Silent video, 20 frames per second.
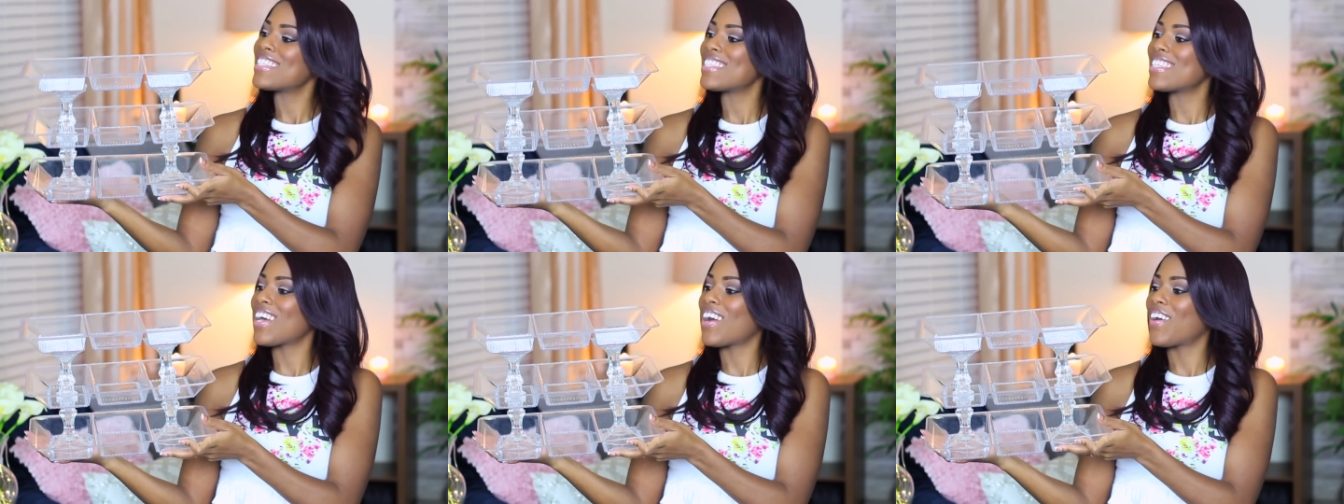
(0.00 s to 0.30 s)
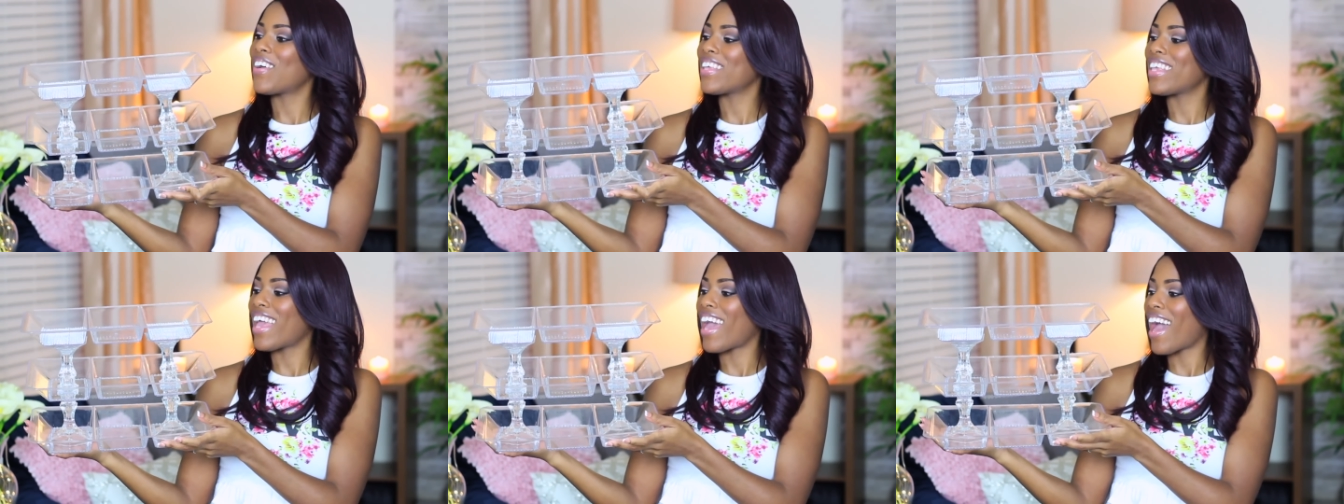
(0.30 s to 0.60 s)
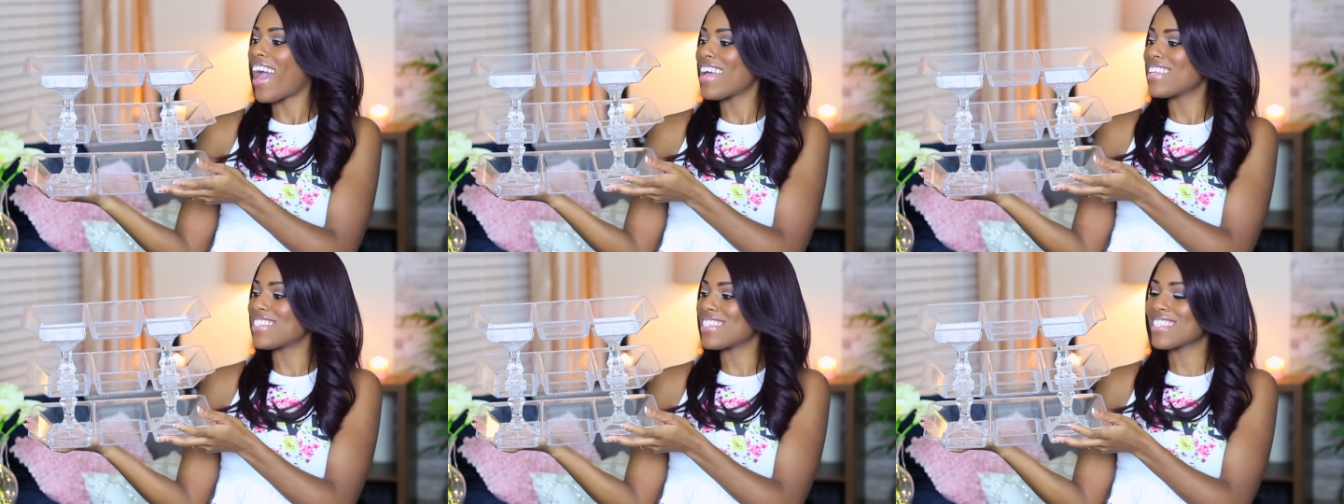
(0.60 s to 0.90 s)
So
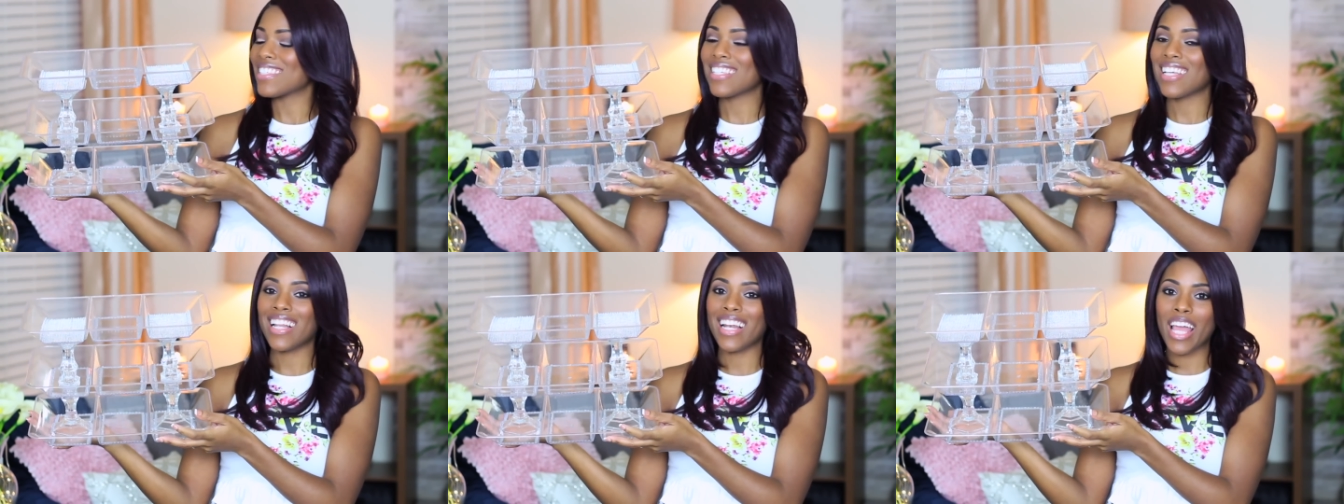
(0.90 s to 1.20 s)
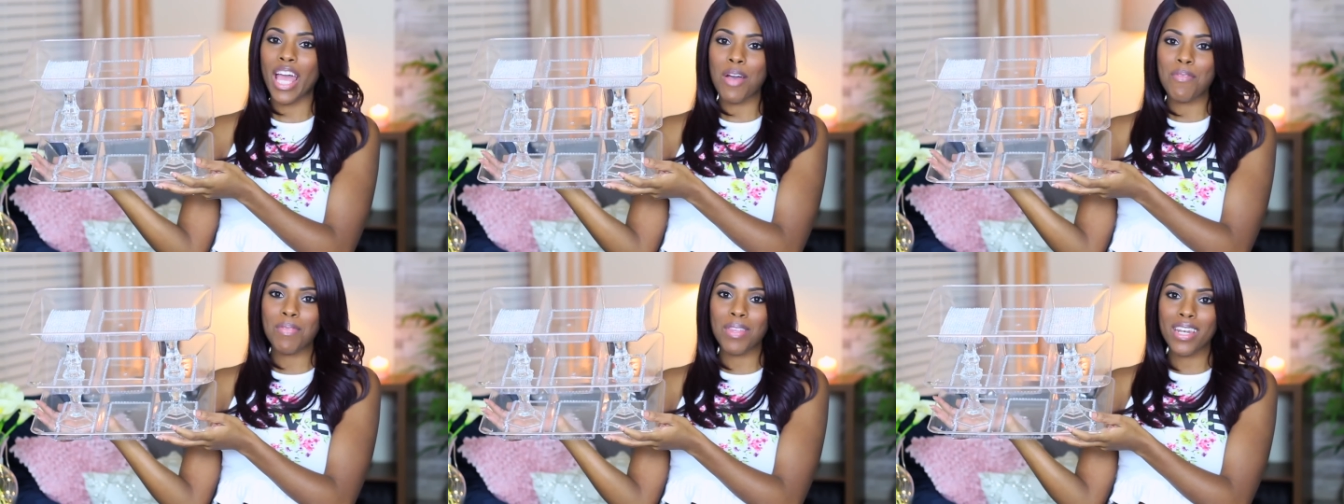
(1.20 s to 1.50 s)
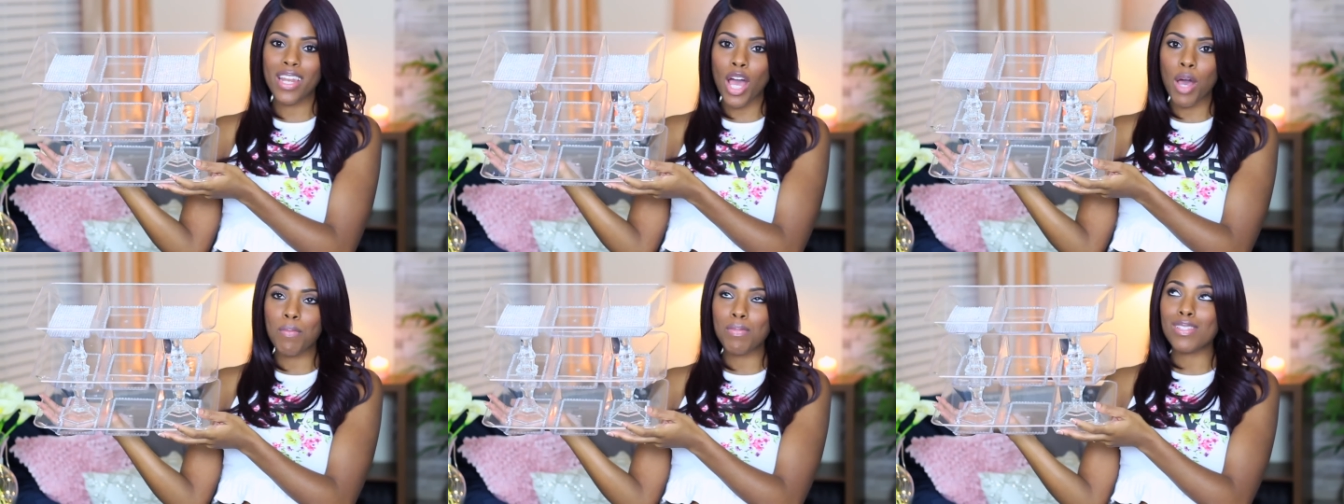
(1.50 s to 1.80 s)
yeah, I just glammed
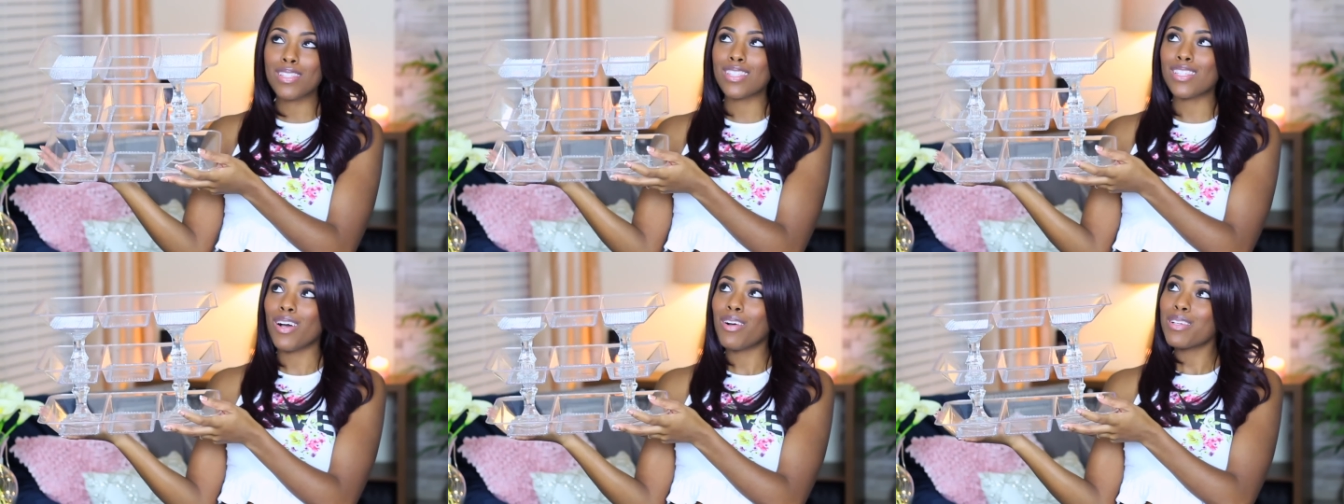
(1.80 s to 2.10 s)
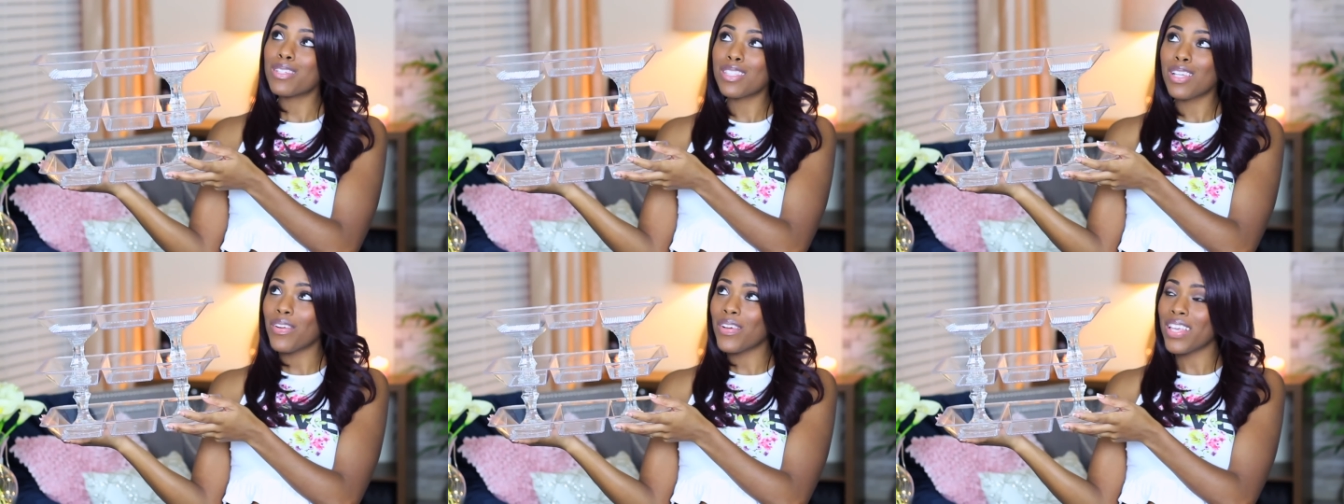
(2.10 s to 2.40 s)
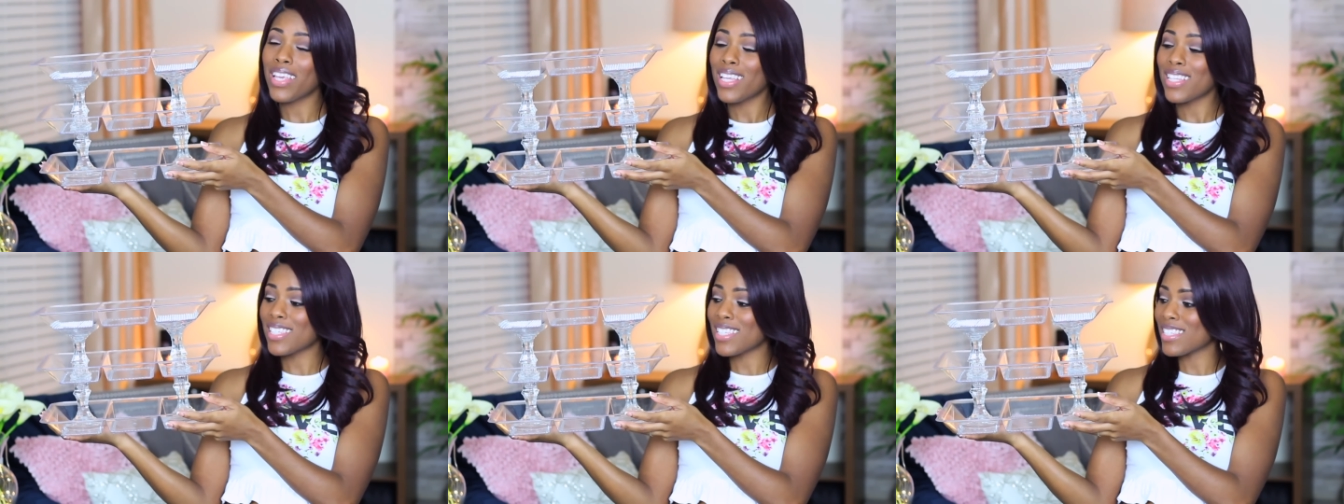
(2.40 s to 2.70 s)
it up. So, so
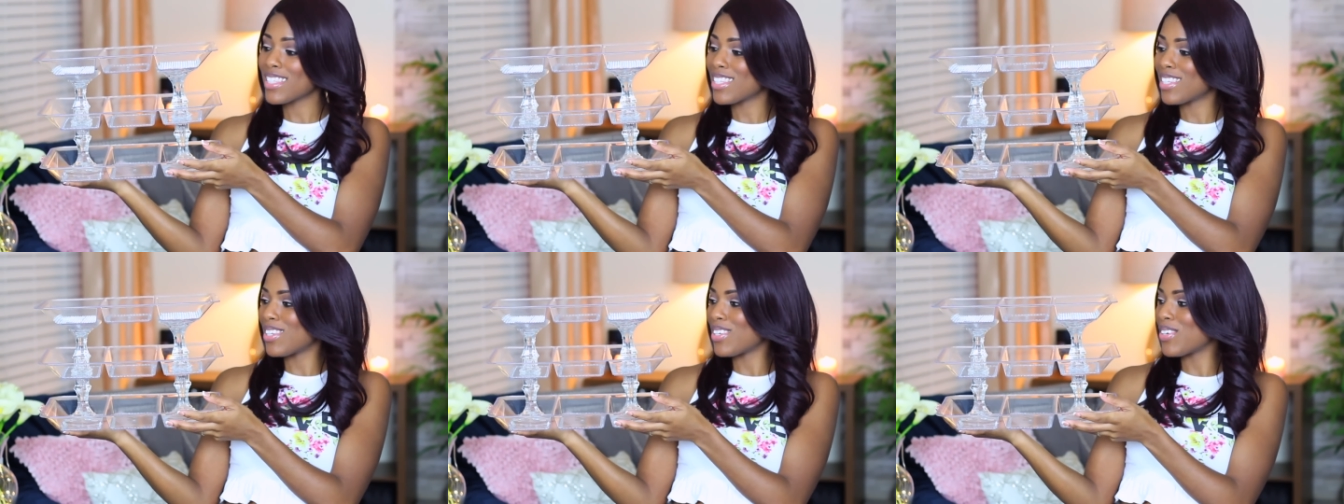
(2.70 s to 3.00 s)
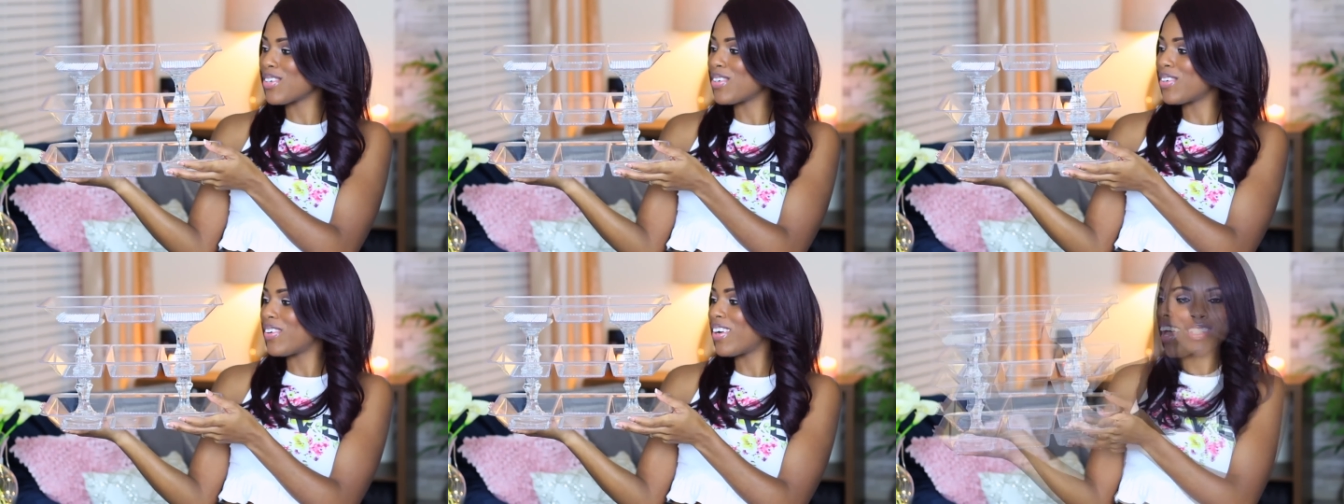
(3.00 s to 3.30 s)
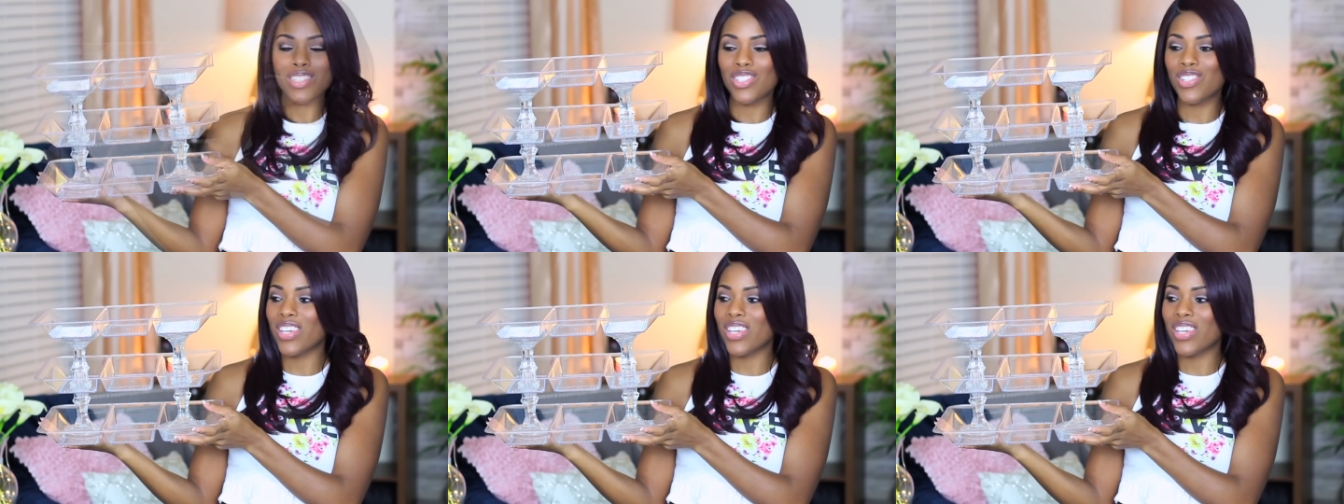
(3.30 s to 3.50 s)
easy to do.